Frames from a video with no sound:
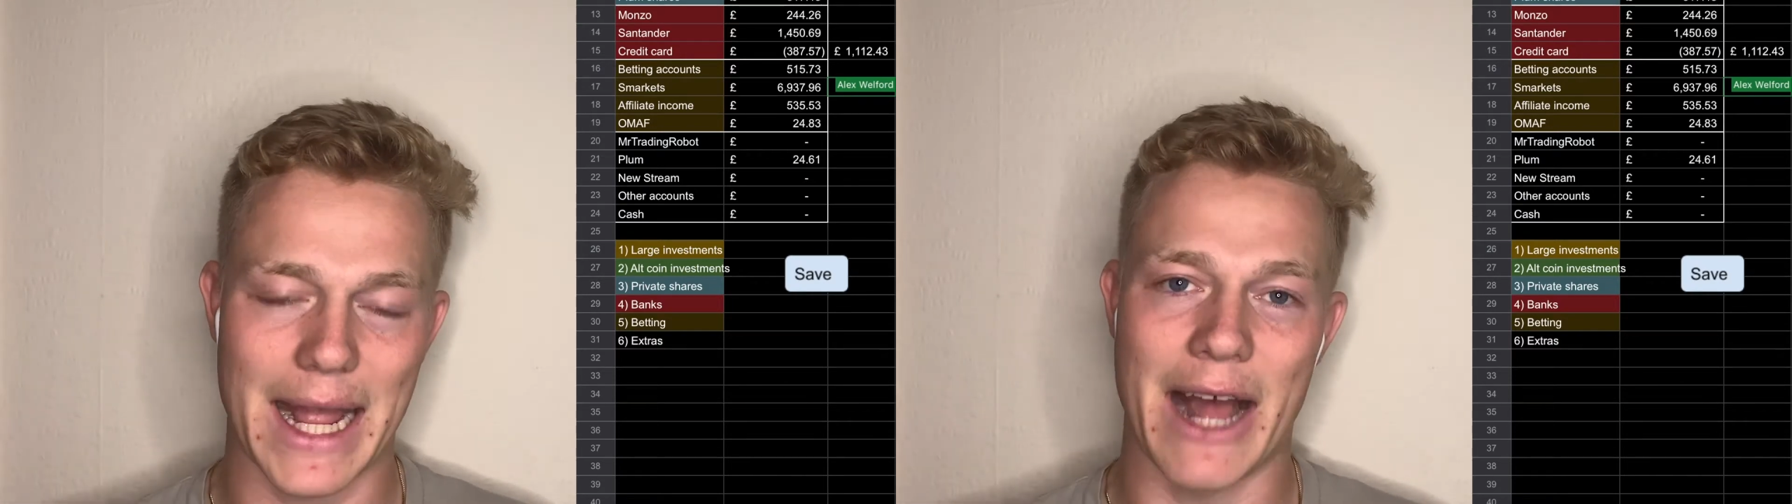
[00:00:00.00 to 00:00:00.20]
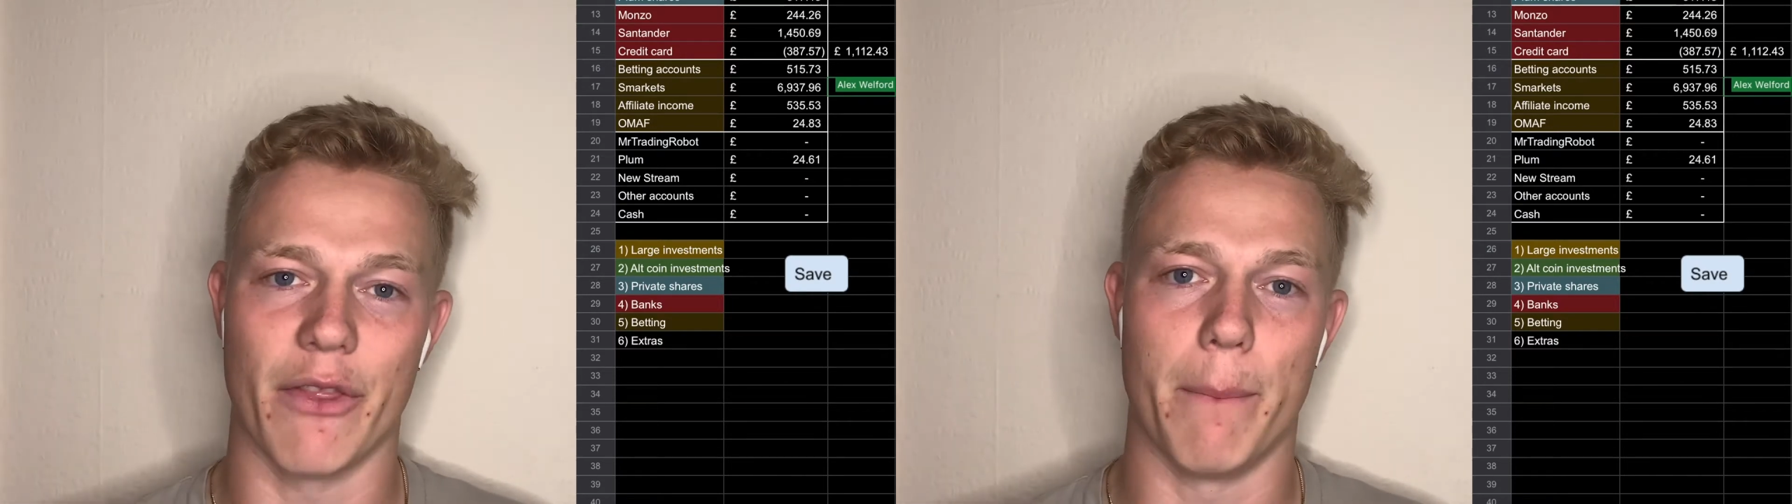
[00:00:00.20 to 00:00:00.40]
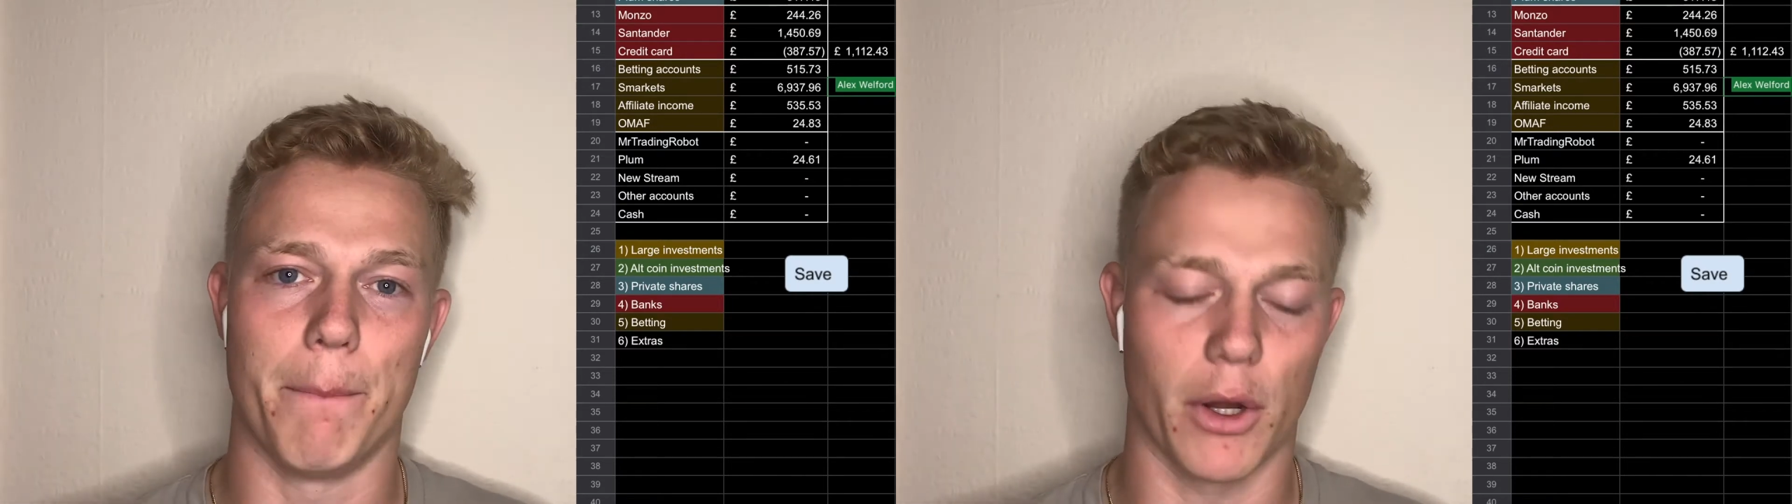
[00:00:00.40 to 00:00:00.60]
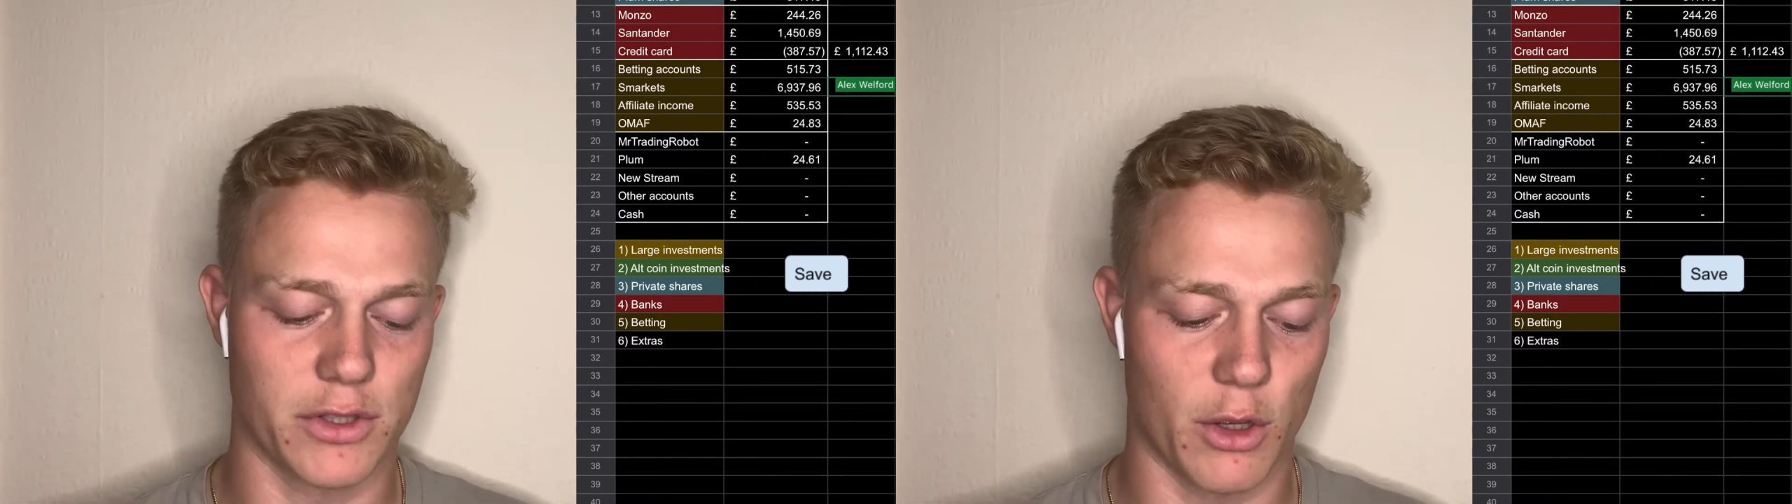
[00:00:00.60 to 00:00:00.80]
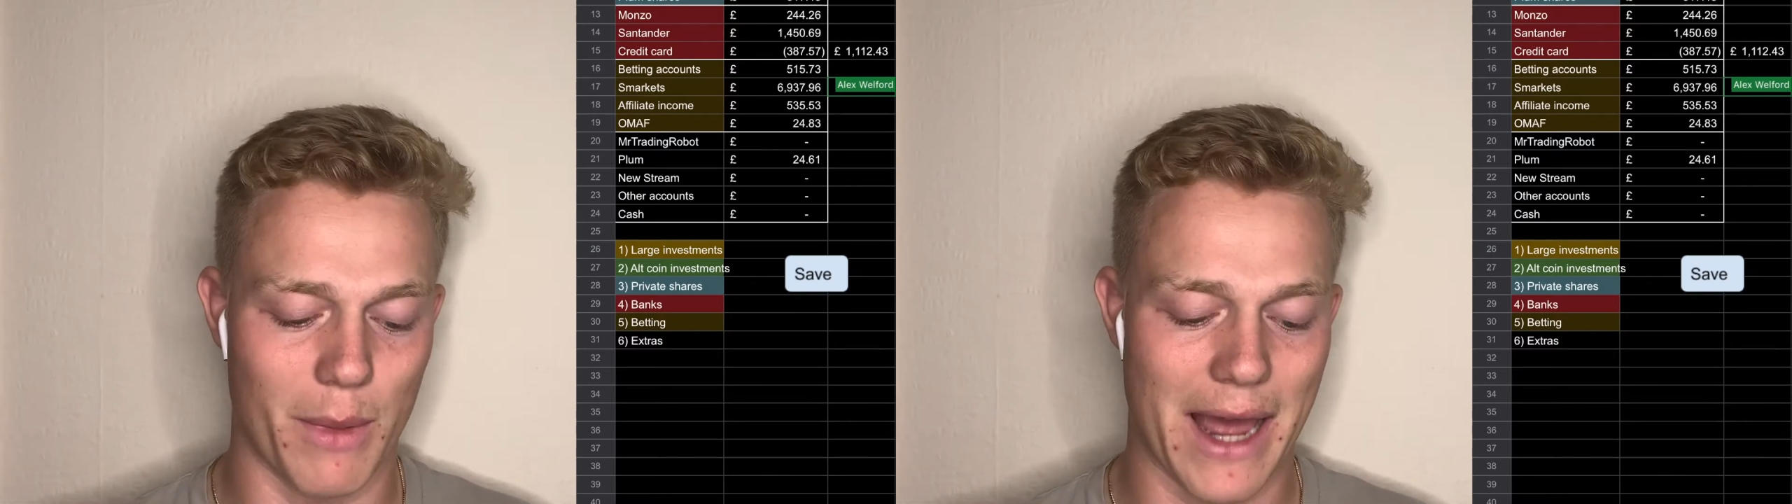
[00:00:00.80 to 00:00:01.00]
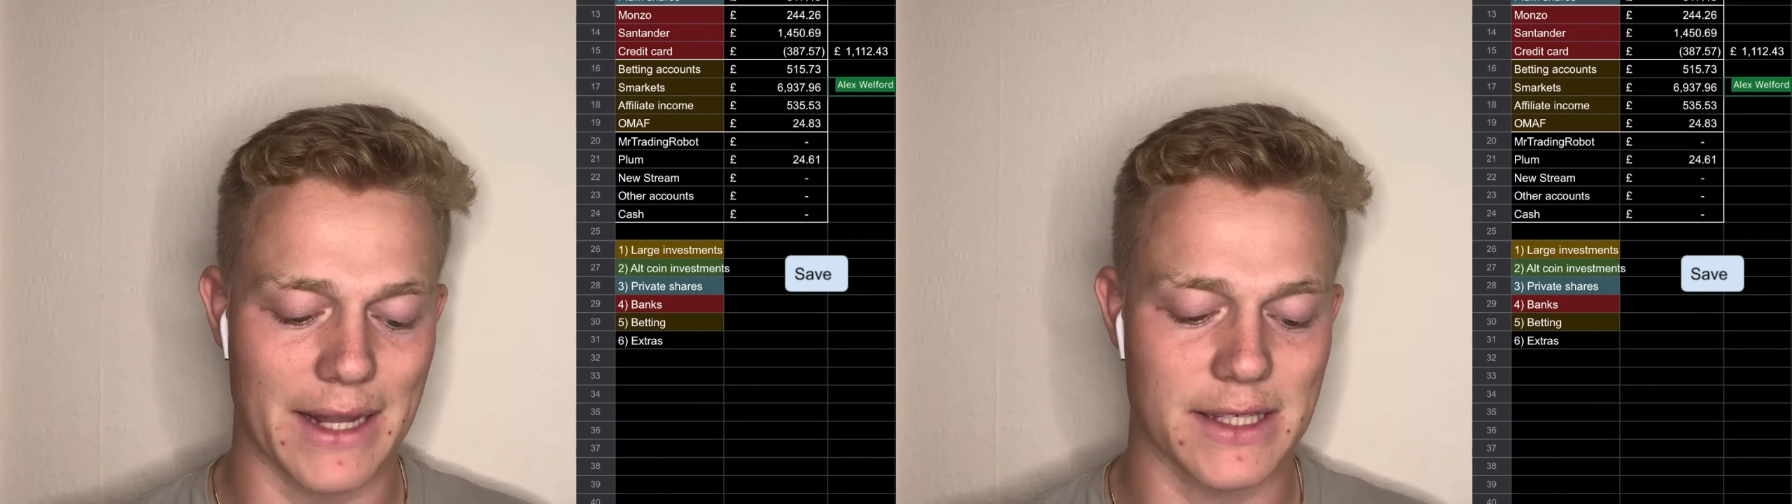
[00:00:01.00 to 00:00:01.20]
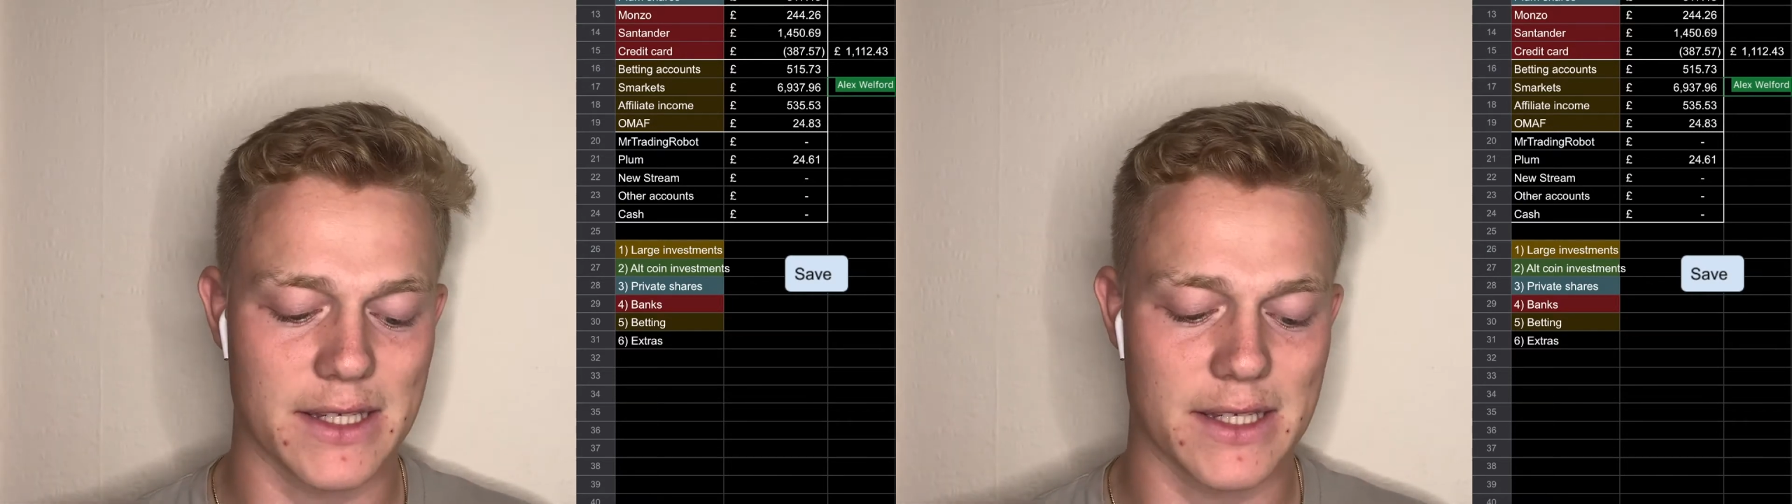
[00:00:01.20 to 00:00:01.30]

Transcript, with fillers: at the bottom and it's